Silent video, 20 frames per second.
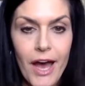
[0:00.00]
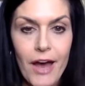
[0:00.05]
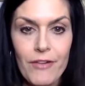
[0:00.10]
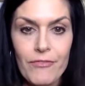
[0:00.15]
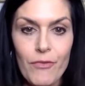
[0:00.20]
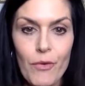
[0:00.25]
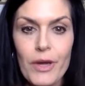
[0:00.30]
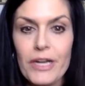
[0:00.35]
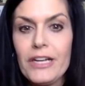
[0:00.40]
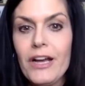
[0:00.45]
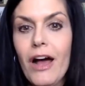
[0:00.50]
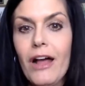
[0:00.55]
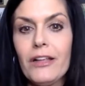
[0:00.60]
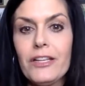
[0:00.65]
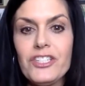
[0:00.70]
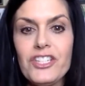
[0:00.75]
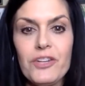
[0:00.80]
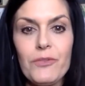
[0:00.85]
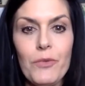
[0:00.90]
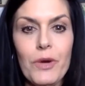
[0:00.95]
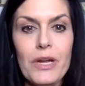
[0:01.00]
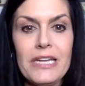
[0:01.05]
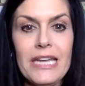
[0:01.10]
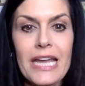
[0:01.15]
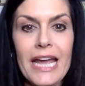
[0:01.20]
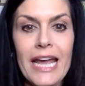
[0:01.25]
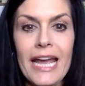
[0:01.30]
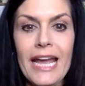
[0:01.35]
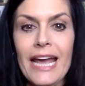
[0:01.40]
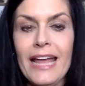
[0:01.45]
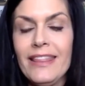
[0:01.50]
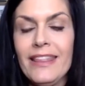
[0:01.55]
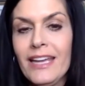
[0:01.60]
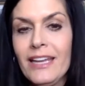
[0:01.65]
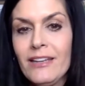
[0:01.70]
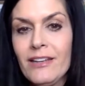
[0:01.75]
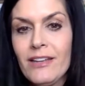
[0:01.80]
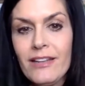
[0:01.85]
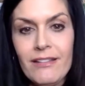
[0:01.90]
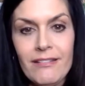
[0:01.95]
of one collagen one day and
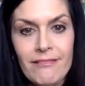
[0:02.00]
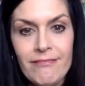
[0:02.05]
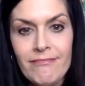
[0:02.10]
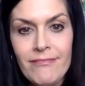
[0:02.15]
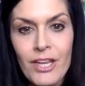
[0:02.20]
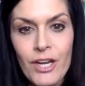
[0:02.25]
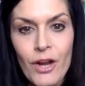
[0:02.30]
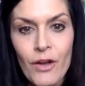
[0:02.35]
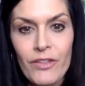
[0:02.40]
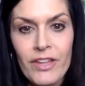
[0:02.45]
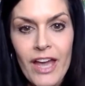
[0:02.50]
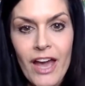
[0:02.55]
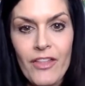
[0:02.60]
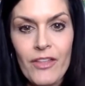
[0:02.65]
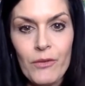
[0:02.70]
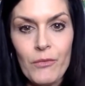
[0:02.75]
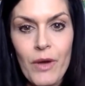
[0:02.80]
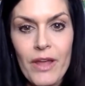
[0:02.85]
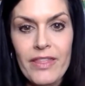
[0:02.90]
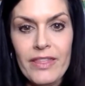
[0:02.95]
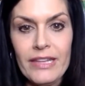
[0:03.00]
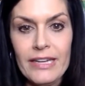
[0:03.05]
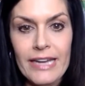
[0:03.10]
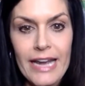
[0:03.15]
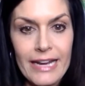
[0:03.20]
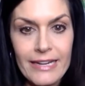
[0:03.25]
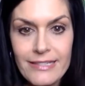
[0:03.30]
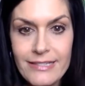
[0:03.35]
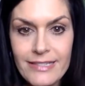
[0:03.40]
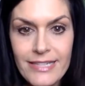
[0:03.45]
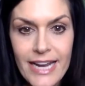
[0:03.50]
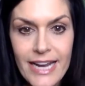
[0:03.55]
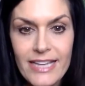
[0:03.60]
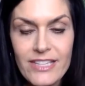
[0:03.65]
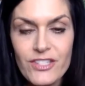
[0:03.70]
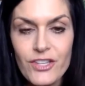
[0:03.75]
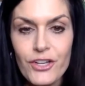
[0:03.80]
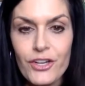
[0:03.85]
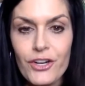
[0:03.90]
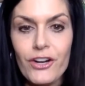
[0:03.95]
then you know the other one the next
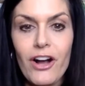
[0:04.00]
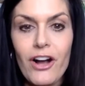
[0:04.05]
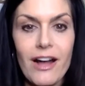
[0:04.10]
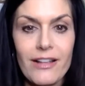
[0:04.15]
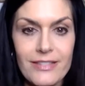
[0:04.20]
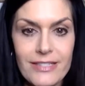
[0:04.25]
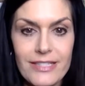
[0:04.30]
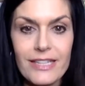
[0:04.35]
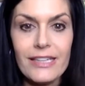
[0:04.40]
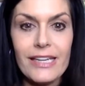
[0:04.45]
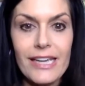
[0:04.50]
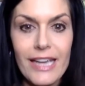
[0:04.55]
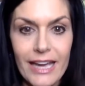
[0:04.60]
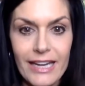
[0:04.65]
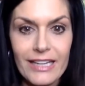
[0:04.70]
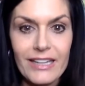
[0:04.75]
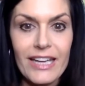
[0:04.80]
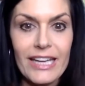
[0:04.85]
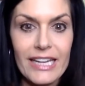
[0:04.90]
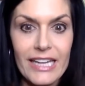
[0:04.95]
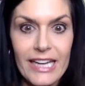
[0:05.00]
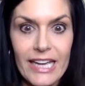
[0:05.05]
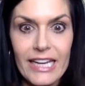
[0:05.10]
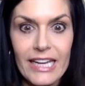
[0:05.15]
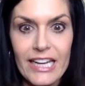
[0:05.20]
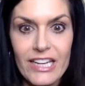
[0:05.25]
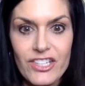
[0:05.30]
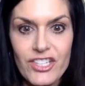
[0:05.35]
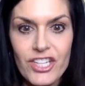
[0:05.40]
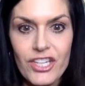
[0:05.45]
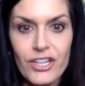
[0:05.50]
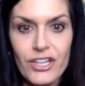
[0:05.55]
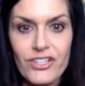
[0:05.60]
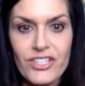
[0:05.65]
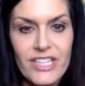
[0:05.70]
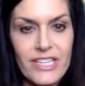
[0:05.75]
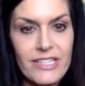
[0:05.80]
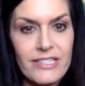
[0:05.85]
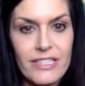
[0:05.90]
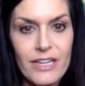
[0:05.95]
day so you're constantly kind of getting it into your
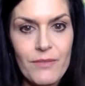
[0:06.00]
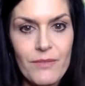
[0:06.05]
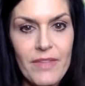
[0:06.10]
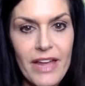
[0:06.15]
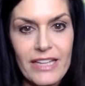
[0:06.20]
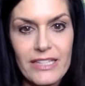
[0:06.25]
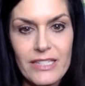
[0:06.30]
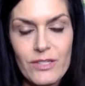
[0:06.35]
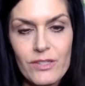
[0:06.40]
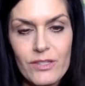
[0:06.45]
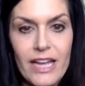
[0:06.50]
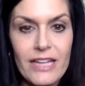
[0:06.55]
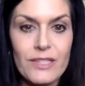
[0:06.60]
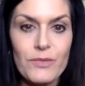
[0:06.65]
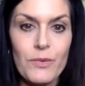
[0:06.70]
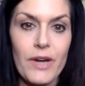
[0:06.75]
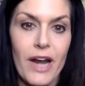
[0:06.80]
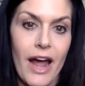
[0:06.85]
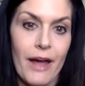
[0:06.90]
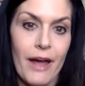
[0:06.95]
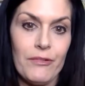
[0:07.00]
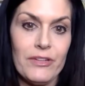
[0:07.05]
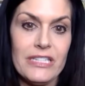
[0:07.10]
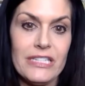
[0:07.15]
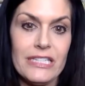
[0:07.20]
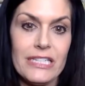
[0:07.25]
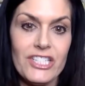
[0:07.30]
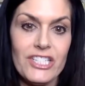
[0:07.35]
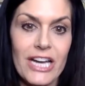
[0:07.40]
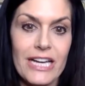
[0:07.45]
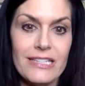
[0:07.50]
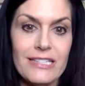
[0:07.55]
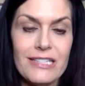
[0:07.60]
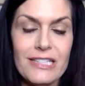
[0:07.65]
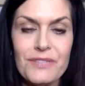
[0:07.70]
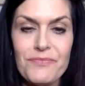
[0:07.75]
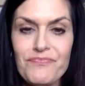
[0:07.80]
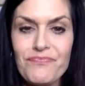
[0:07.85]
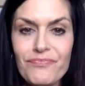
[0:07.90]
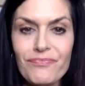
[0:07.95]
system that's that's what i would
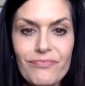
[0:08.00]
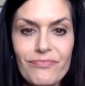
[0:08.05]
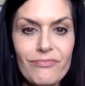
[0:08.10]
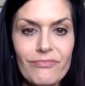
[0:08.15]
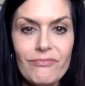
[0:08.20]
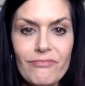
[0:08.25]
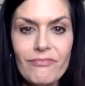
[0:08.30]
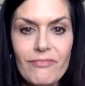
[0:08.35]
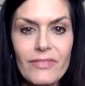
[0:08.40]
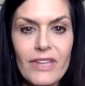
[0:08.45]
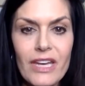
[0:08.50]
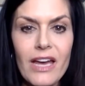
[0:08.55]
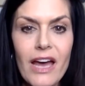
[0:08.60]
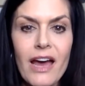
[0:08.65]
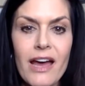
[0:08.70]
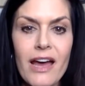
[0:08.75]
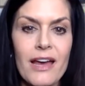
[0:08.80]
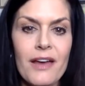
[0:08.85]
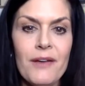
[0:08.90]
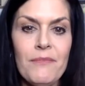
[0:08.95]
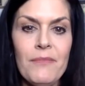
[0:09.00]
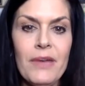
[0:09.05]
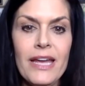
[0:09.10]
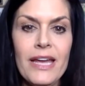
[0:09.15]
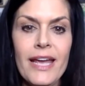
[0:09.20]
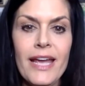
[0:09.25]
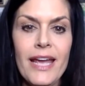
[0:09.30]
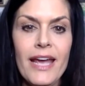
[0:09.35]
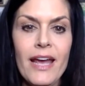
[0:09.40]
suggest um,